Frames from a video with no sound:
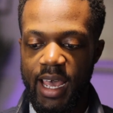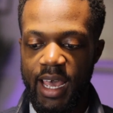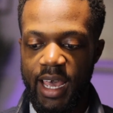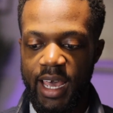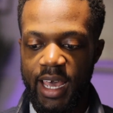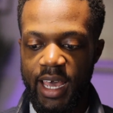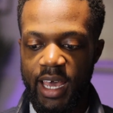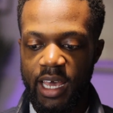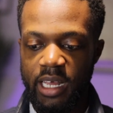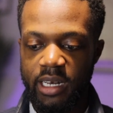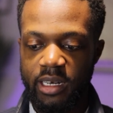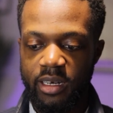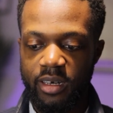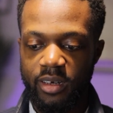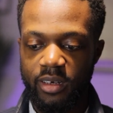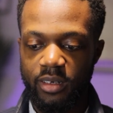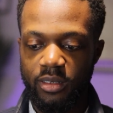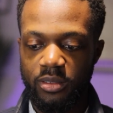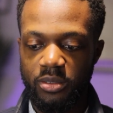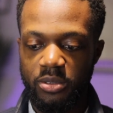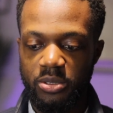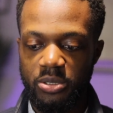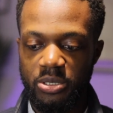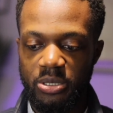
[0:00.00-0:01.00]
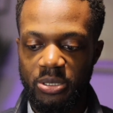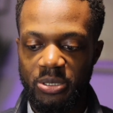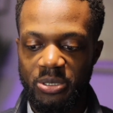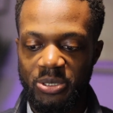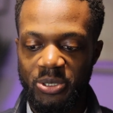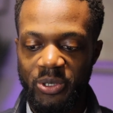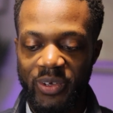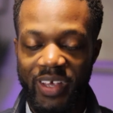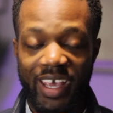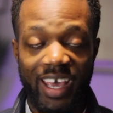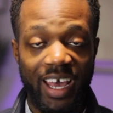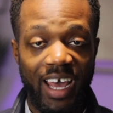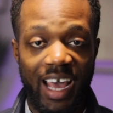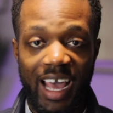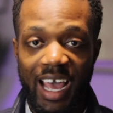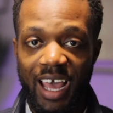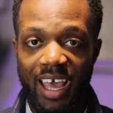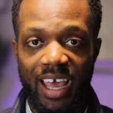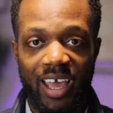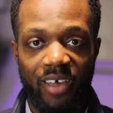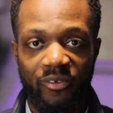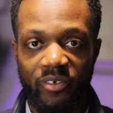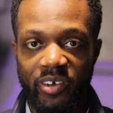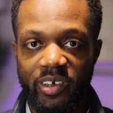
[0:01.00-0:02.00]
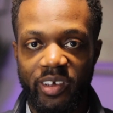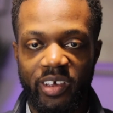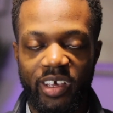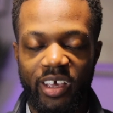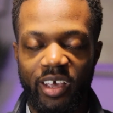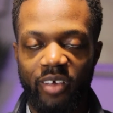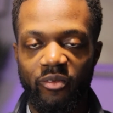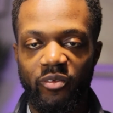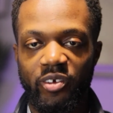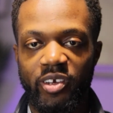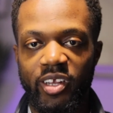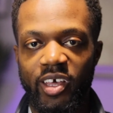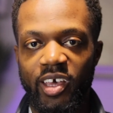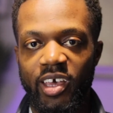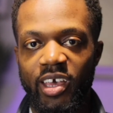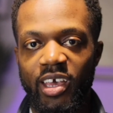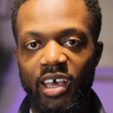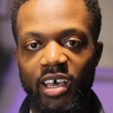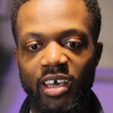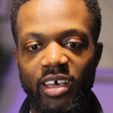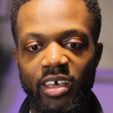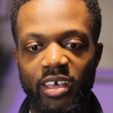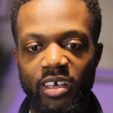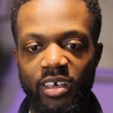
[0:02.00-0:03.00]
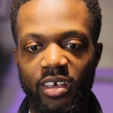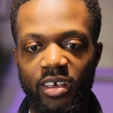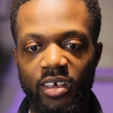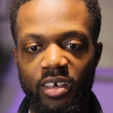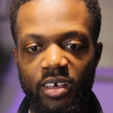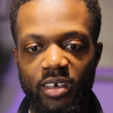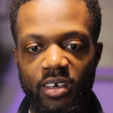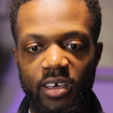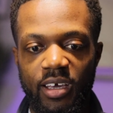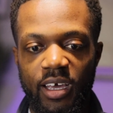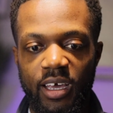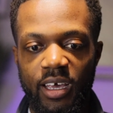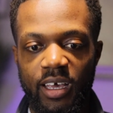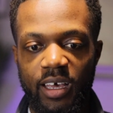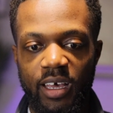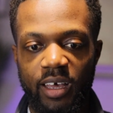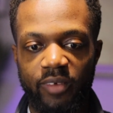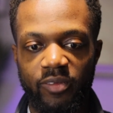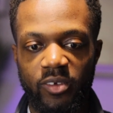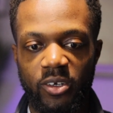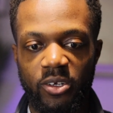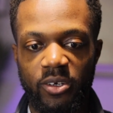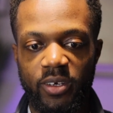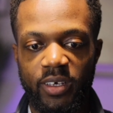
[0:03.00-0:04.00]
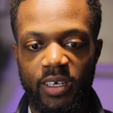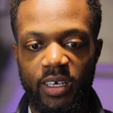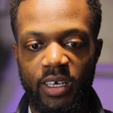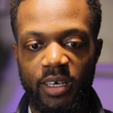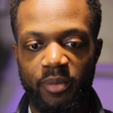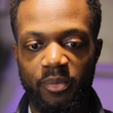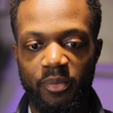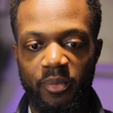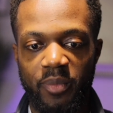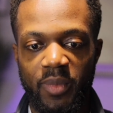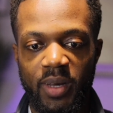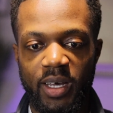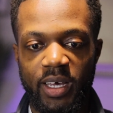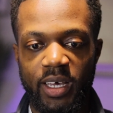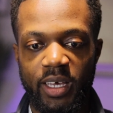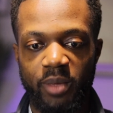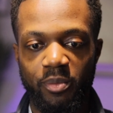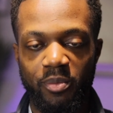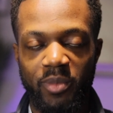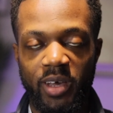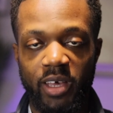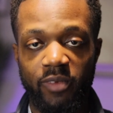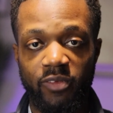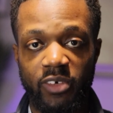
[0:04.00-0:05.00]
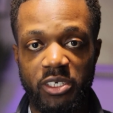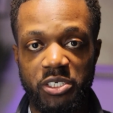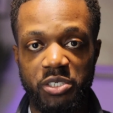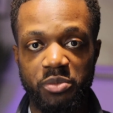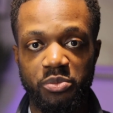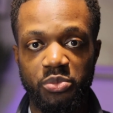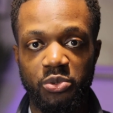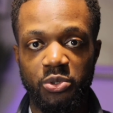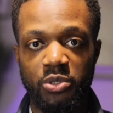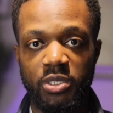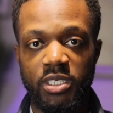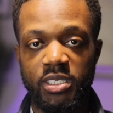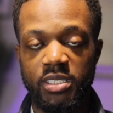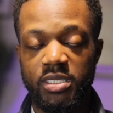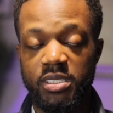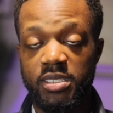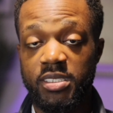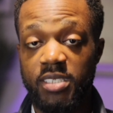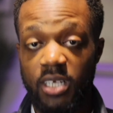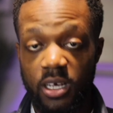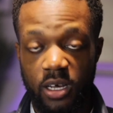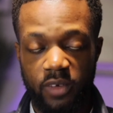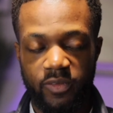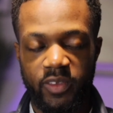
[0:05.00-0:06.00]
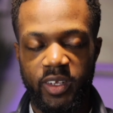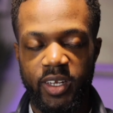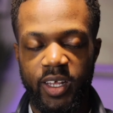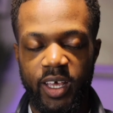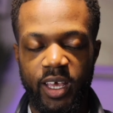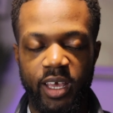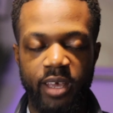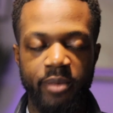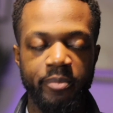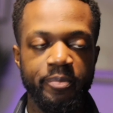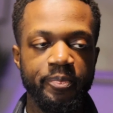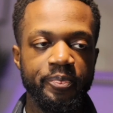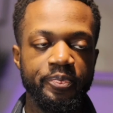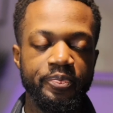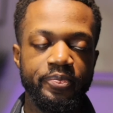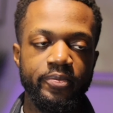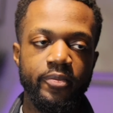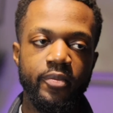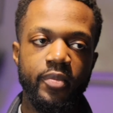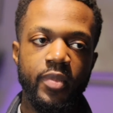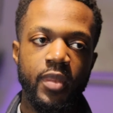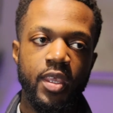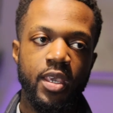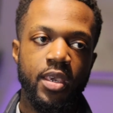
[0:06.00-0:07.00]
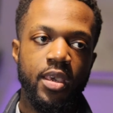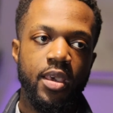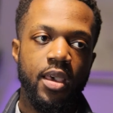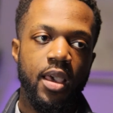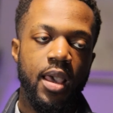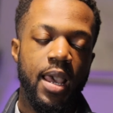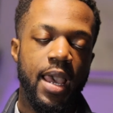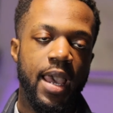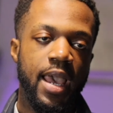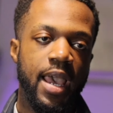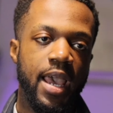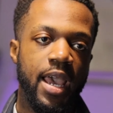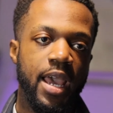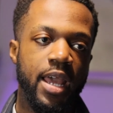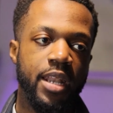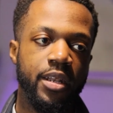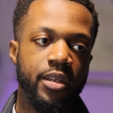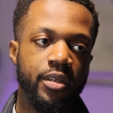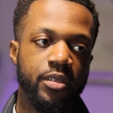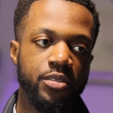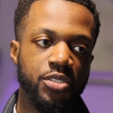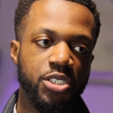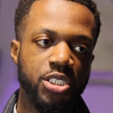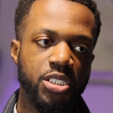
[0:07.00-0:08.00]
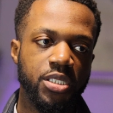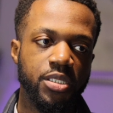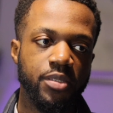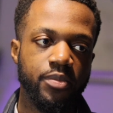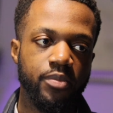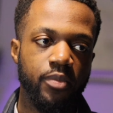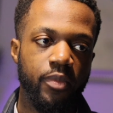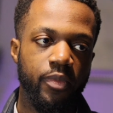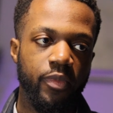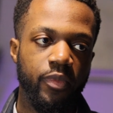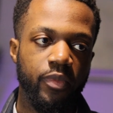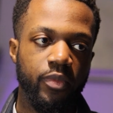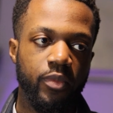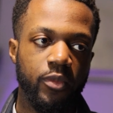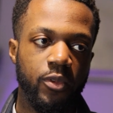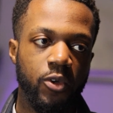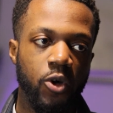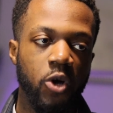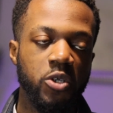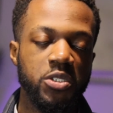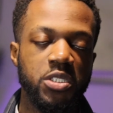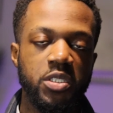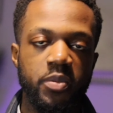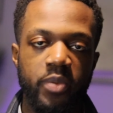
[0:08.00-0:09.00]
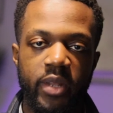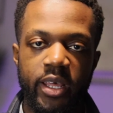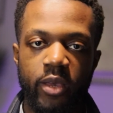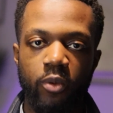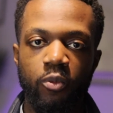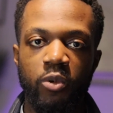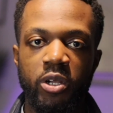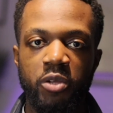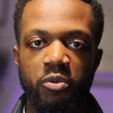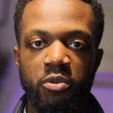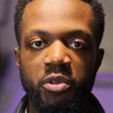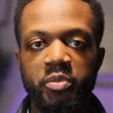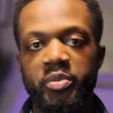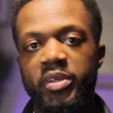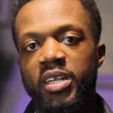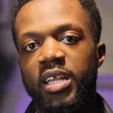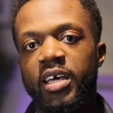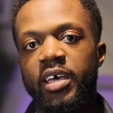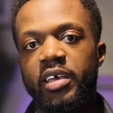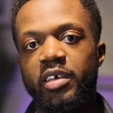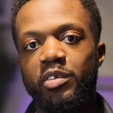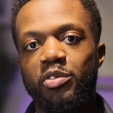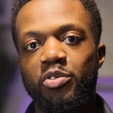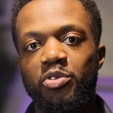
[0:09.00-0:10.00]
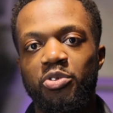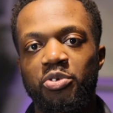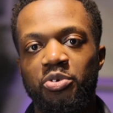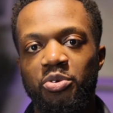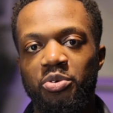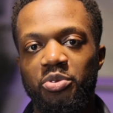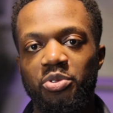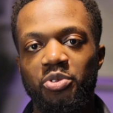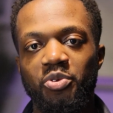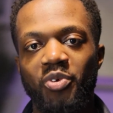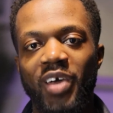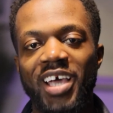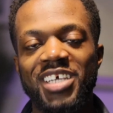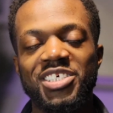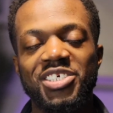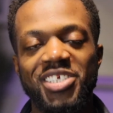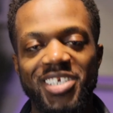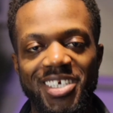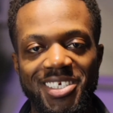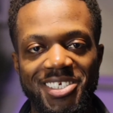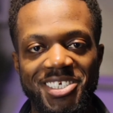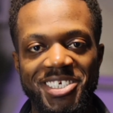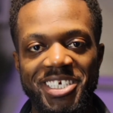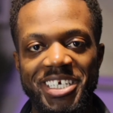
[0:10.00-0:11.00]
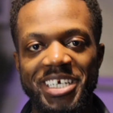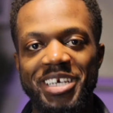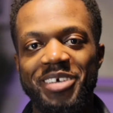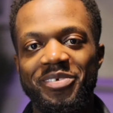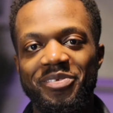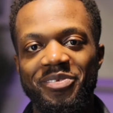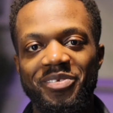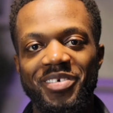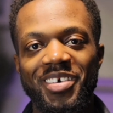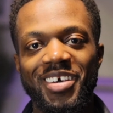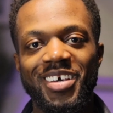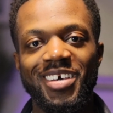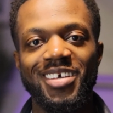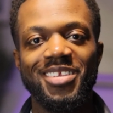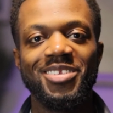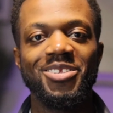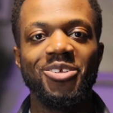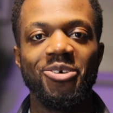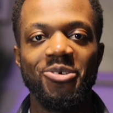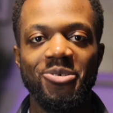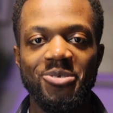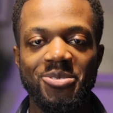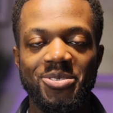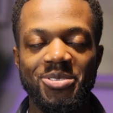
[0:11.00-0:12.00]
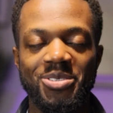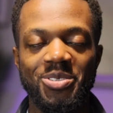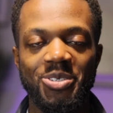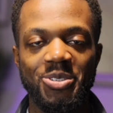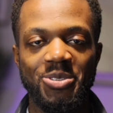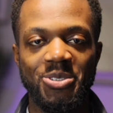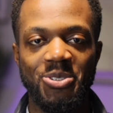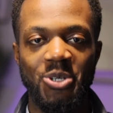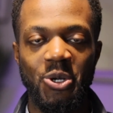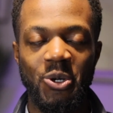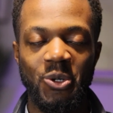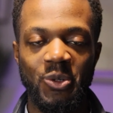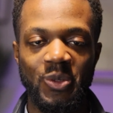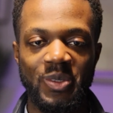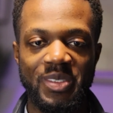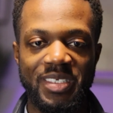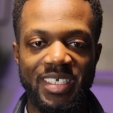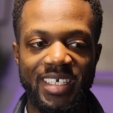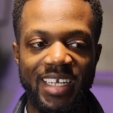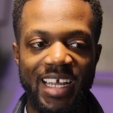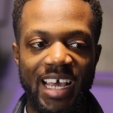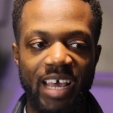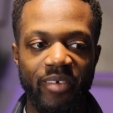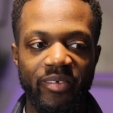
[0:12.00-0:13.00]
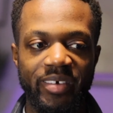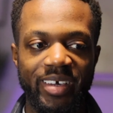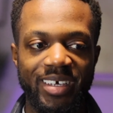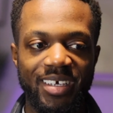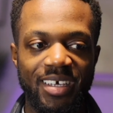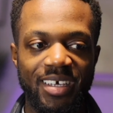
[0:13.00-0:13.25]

And so yeah, every day I have a look at my vision board at the start of the day and just contemplate what it would be like to actually achieve those goals, and having